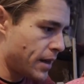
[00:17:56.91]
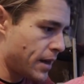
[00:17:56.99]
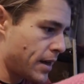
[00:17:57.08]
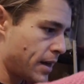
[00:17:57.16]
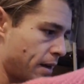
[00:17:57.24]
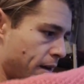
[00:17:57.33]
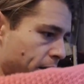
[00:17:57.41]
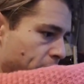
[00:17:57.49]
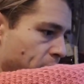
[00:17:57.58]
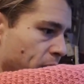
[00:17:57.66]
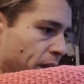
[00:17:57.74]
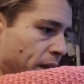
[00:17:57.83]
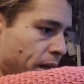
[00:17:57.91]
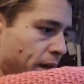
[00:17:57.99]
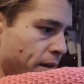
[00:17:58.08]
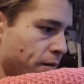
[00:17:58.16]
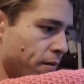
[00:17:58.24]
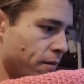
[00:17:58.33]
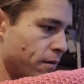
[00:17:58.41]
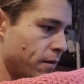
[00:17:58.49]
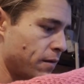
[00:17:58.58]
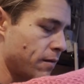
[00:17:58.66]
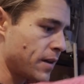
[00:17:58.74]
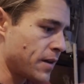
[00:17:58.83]
and do the
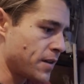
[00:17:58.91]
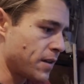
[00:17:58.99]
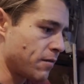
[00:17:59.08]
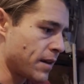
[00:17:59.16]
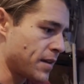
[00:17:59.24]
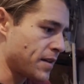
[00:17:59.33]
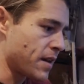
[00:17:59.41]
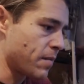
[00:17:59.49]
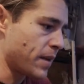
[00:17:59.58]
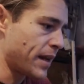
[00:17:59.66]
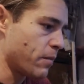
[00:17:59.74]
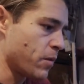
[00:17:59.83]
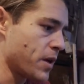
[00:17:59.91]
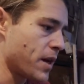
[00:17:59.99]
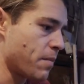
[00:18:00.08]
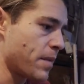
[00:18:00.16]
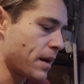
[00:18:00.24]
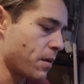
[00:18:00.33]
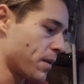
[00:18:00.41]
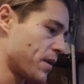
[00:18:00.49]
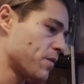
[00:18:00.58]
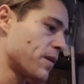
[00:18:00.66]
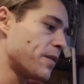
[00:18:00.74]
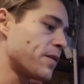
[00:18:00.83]
rest of the reassembly, and we'll come back when
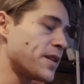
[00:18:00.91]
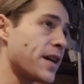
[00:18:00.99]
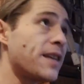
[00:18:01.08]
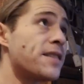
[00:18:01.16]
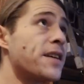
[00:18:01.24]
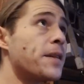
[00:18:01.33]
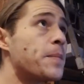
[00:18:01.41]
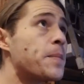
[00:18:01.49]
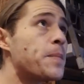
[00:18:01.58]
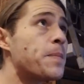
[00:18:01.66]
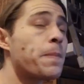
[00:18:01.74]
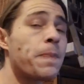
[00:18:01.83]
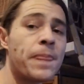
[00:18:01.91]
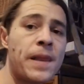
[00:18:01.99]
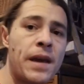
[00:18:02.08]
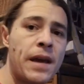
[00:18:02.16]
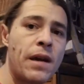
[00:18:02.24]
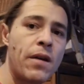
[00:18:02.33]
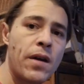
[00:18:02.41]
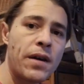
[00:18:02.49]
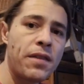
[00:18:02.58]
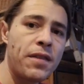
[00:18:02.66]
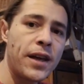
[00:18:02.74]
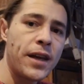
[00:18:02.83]
it's ready for testing, I
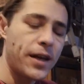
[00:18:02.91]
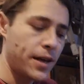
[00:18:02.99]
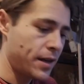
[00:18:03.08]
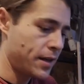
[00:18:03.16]
think.